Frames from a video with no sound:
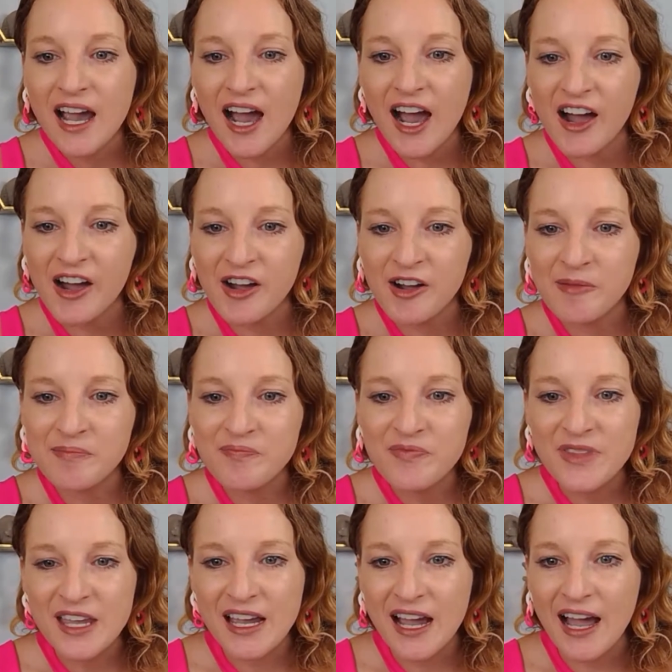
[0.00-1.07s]

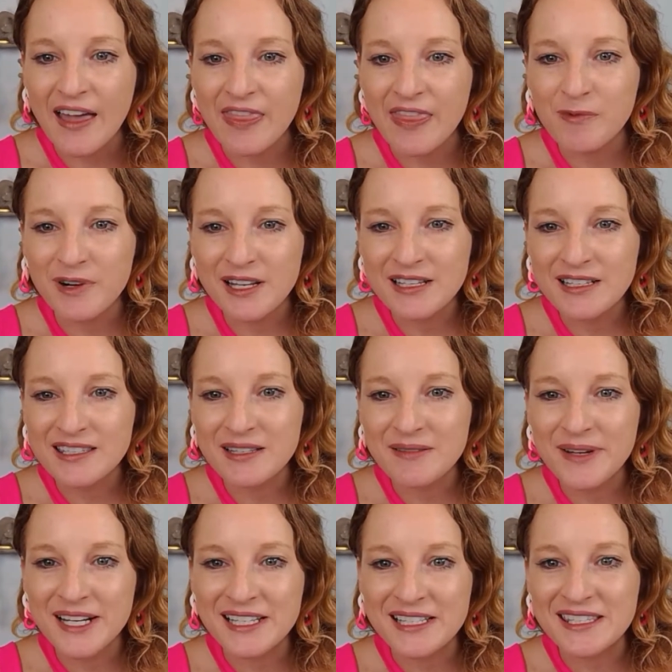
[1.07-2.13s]
What did
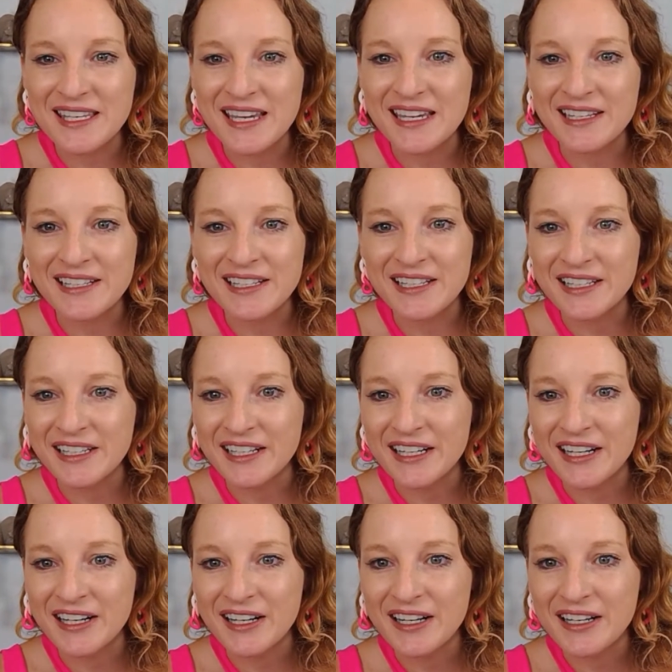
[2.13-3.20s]
somebody say in
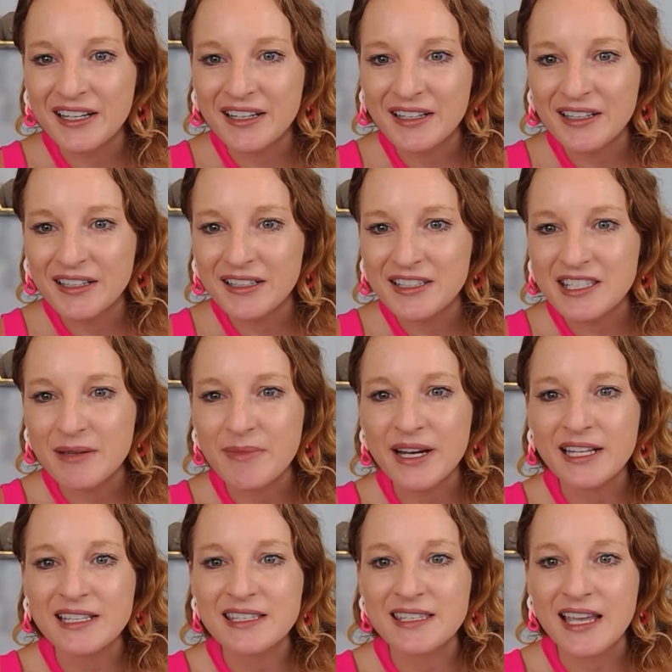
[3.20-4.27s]
here?
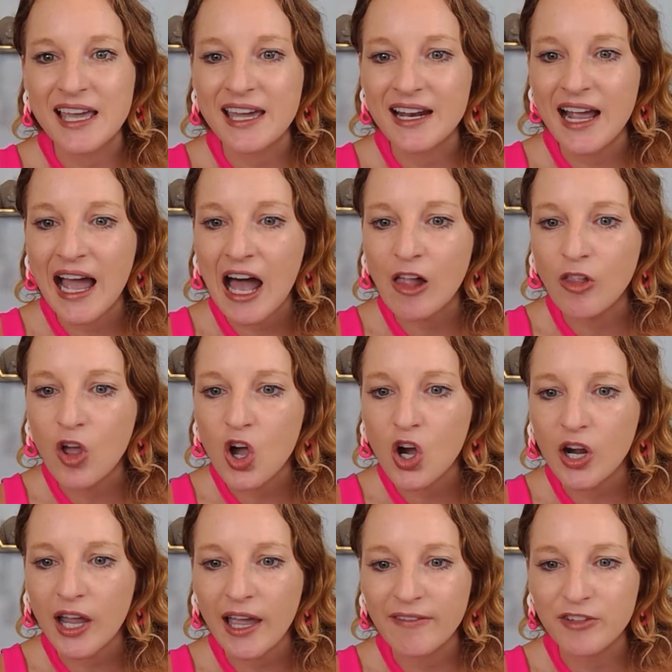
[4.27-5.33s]
Somebody said, how
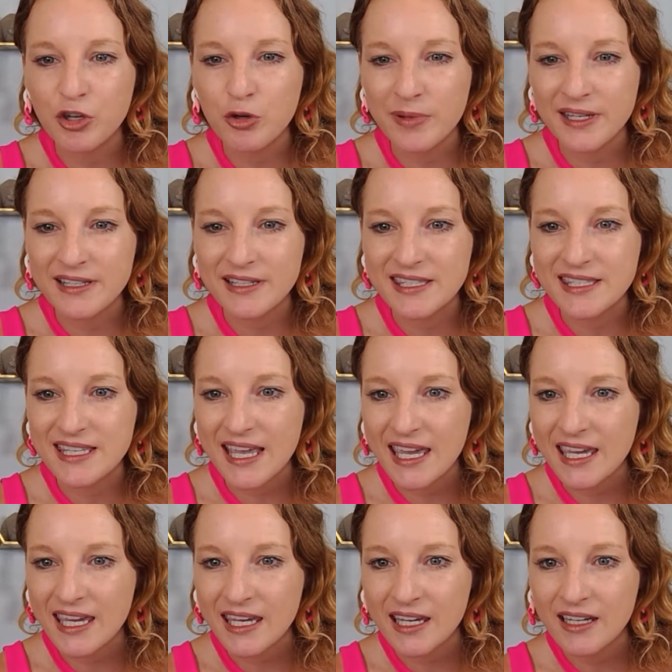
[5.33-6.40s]
long have you been
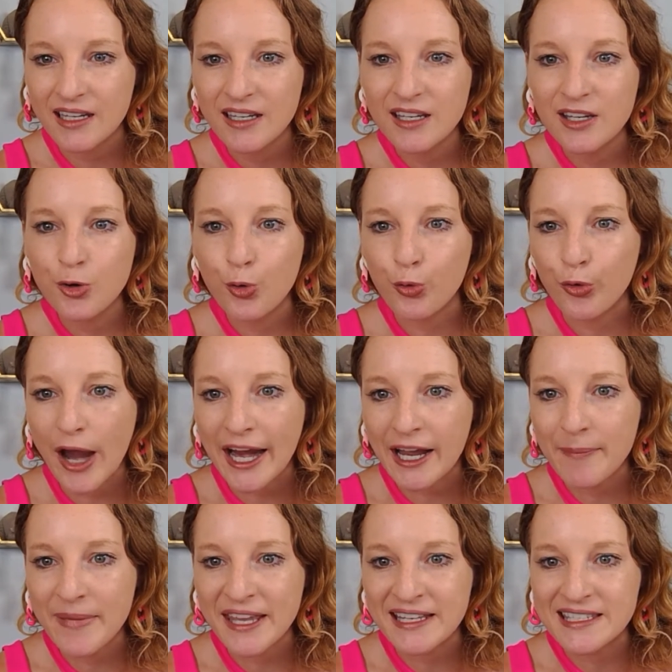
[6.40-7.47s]
saying
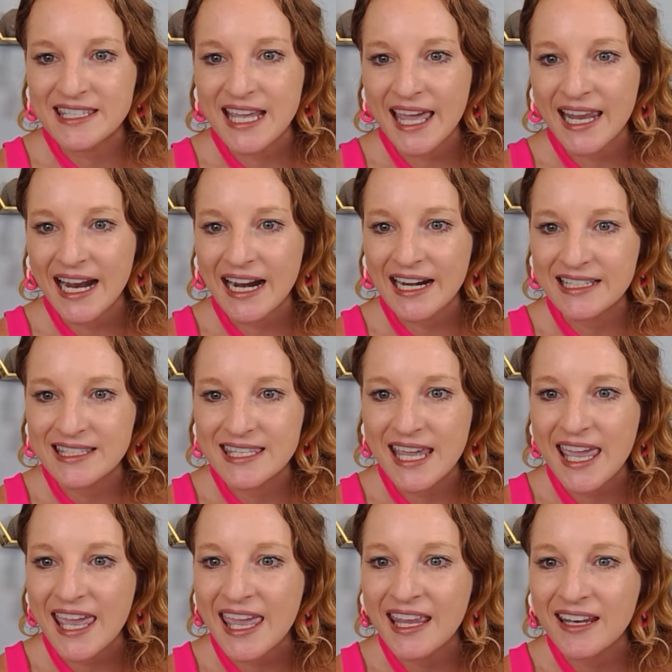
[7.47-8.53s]
recommend 10 out of
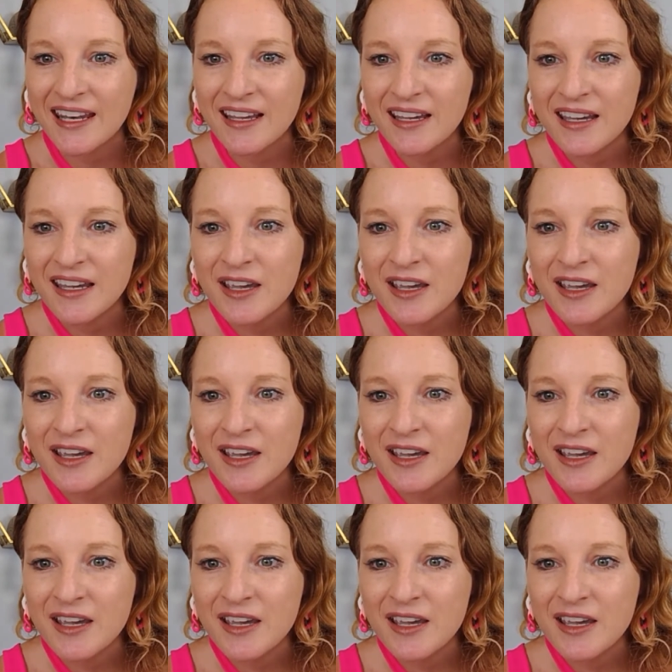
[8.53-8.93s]
10?